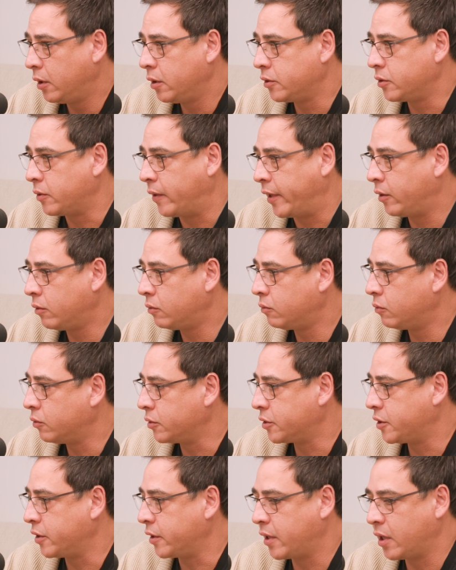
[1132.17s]
So I don't
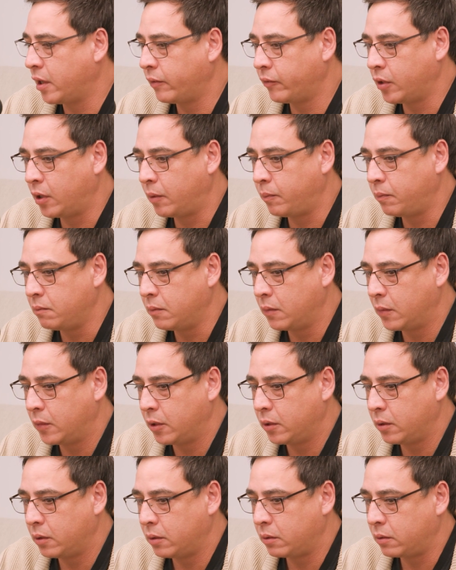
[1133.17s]
want to cover up,
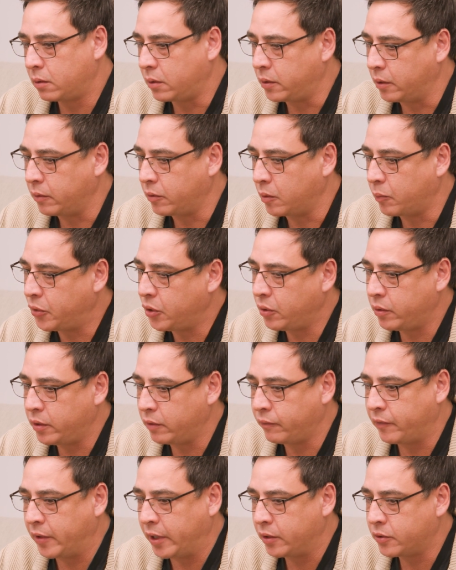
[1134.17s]
the
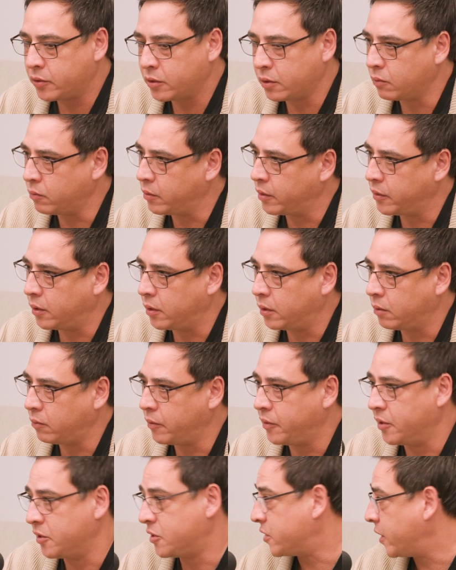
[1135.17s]
beauty of nature with
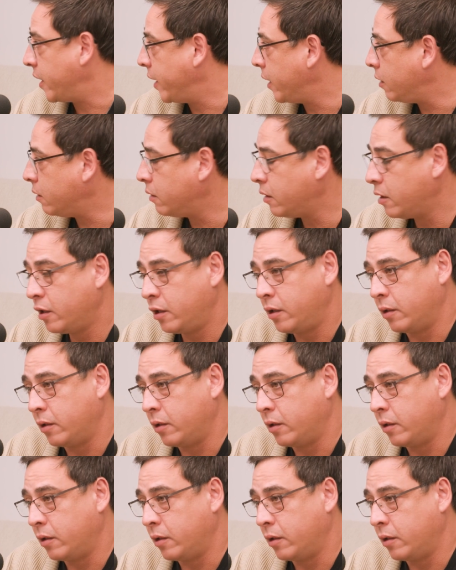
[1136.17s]
a stain.